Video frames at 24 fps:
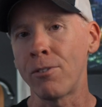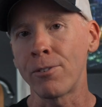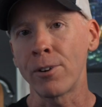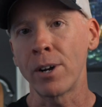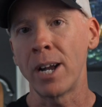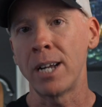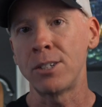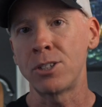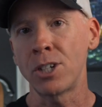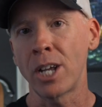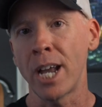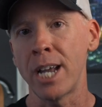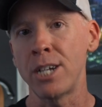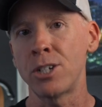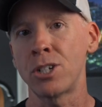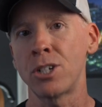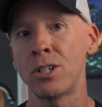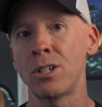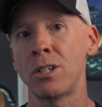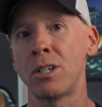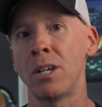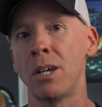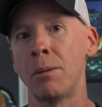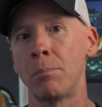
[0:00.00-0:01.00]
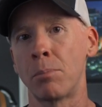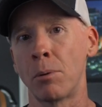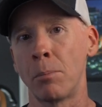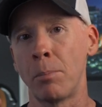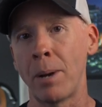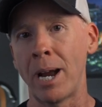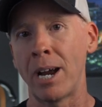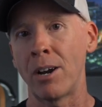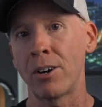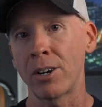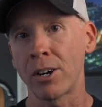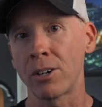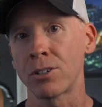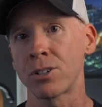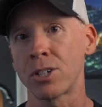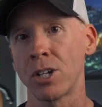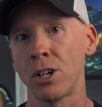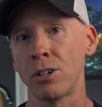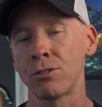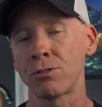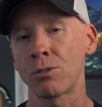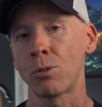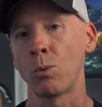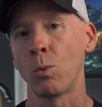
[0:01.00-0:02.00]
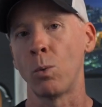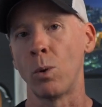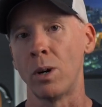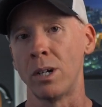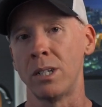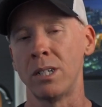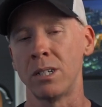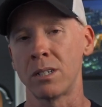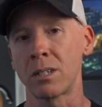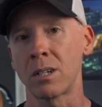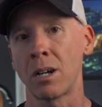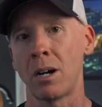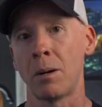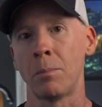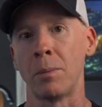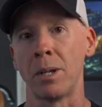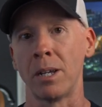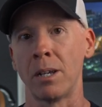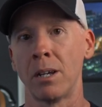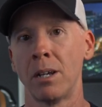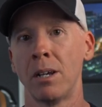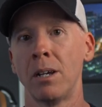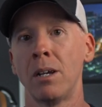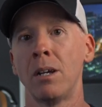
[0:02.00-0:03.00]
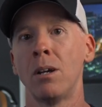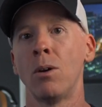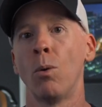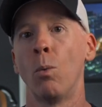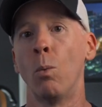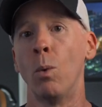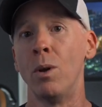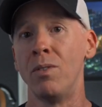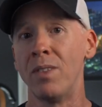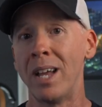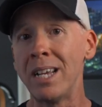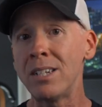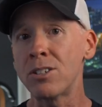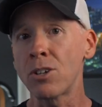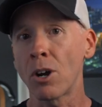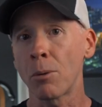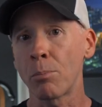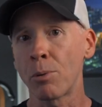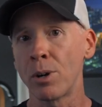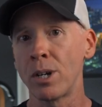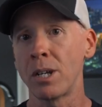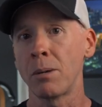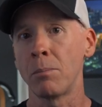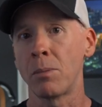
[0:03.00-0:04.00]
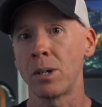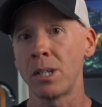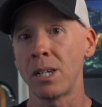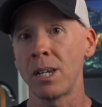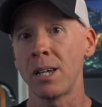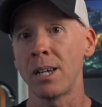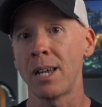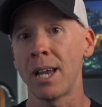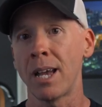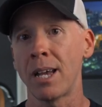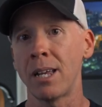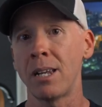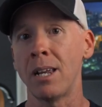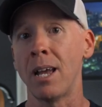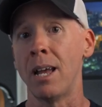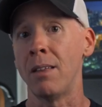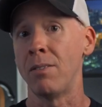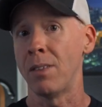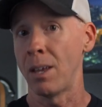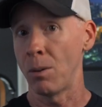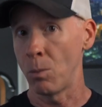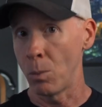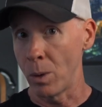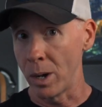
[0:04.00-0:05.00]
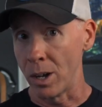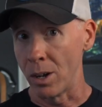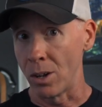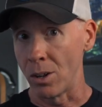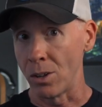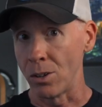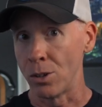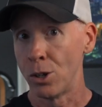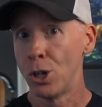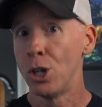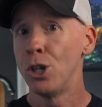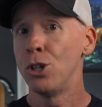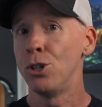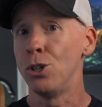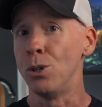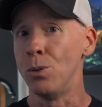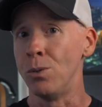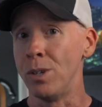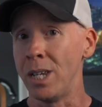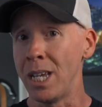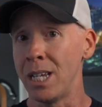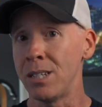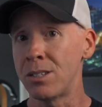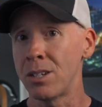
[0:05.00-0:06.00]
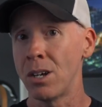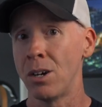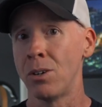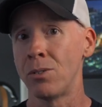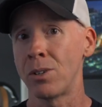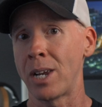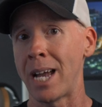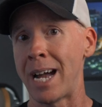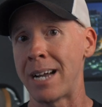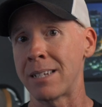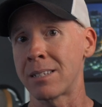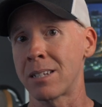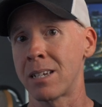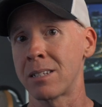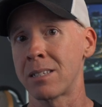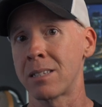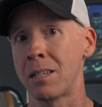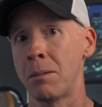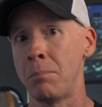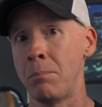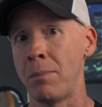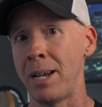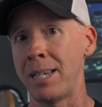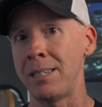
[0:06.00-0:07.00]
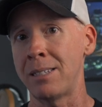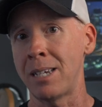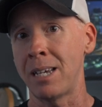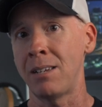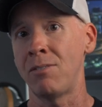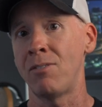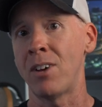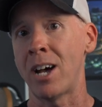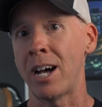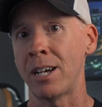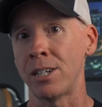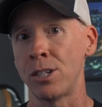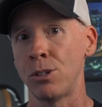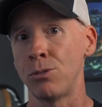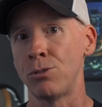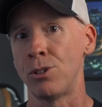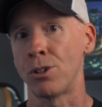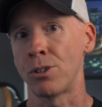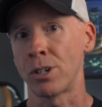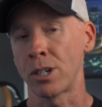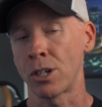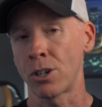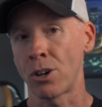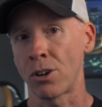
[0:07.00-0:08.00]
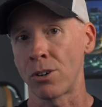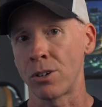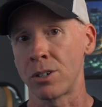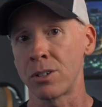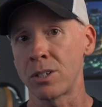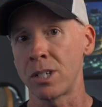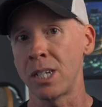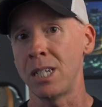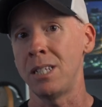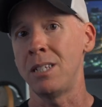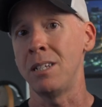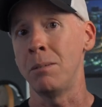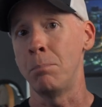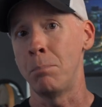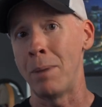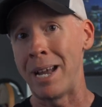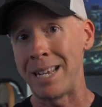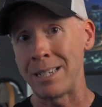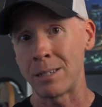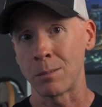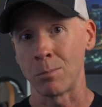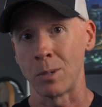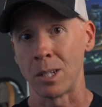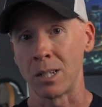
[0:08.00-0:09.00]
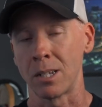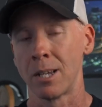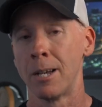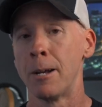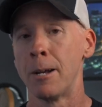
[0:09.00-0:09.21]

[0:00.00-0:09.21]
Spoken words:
for education and preparing ourselves for what is coming. When they start printing money again, and they will, you need to own assets that maintain value during currency debasement.